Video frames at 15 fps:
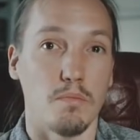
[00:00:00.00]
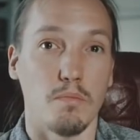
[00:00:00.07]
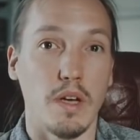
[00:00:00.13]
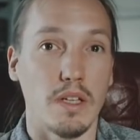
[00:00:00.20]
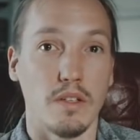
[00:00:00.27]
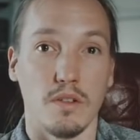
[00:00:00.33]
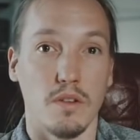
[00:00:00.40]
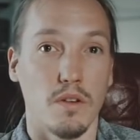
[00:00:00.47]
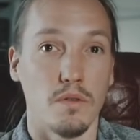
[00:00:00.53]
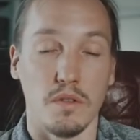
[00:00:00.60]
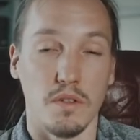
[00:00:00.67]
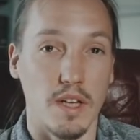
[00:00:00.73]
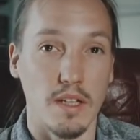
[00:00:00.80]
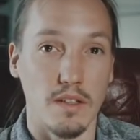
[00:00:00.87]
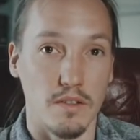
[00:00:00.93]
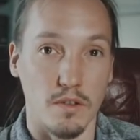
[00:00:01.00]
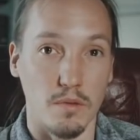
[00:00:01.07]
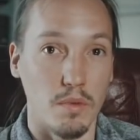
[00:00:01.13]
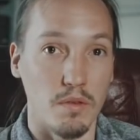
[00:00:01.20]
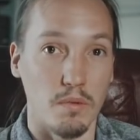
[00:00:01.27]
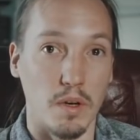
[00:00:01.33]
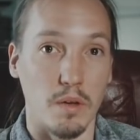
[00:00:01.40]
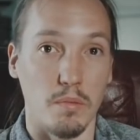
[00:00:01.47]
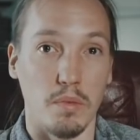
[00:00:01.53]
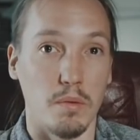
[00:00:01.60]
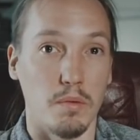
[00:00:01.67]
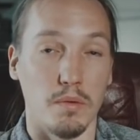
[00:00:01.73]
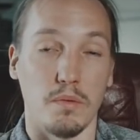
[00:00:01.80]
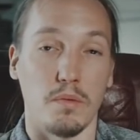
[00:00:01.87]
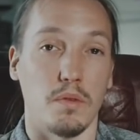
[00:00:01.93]
It makes no sense to me why
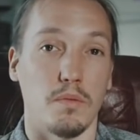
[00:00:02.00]
people